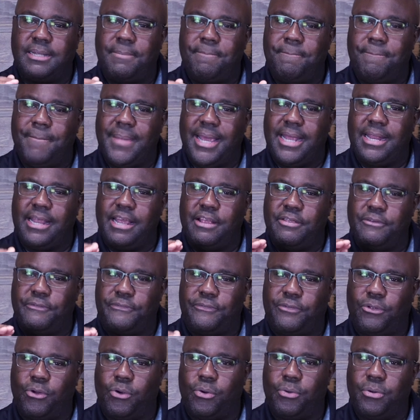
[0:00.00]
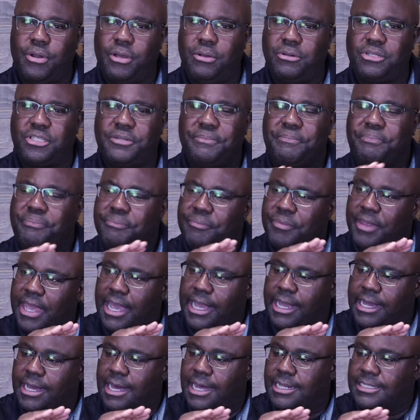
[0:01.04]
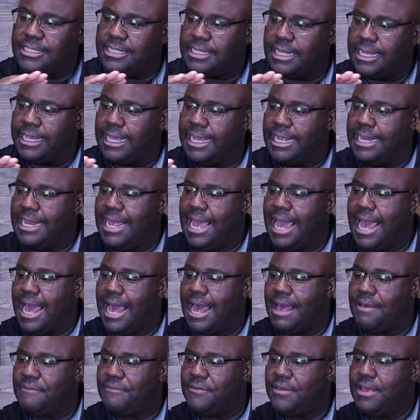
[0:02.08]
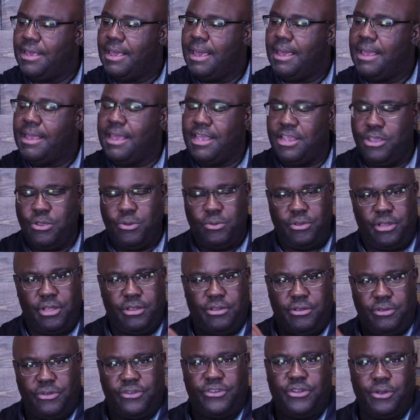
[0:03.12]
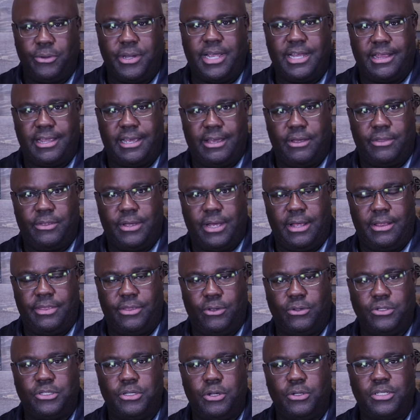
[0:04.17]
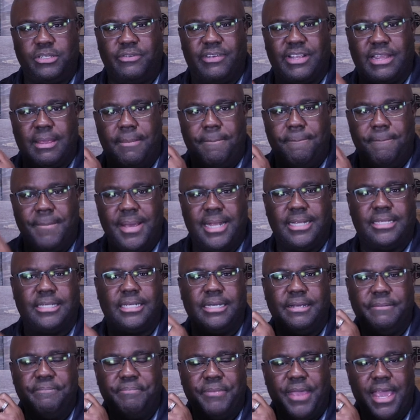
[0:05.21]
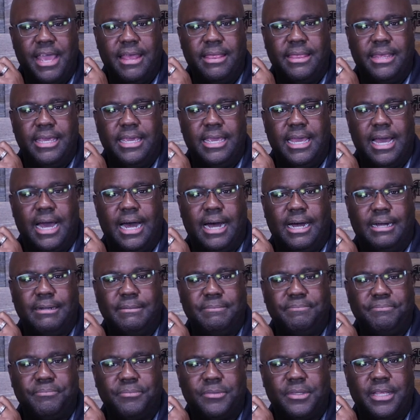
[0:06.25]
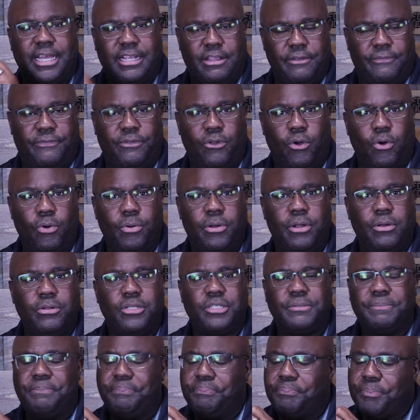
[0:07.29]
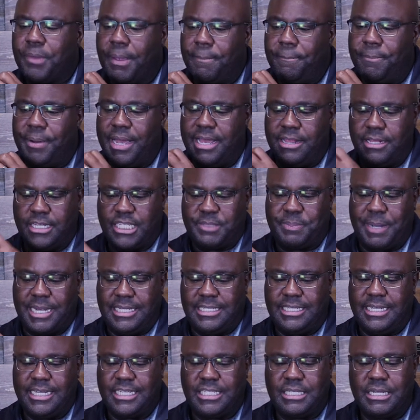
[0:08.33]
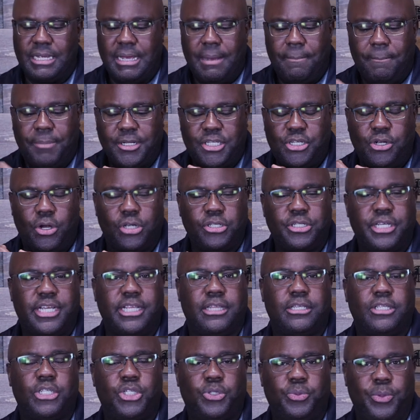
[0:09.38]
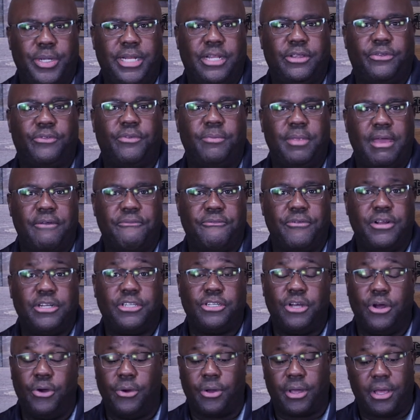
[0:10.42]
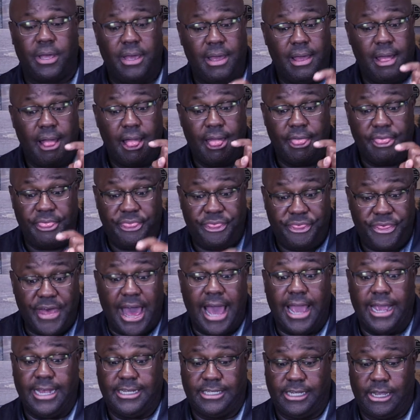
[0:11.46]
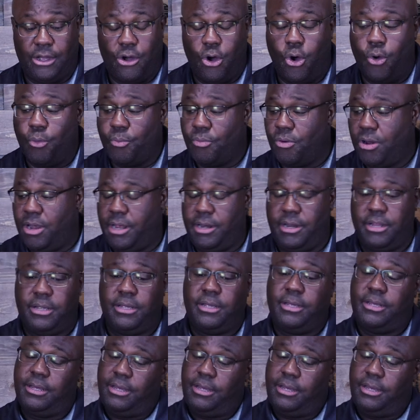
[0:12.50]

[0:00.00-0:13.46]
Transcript: the mint and the floral notes. It cuts it like in half, and you still get like those notes of like the mint and the like the floral notes and the spiciness, but you also get the sweetness from that French oak. That is a home run.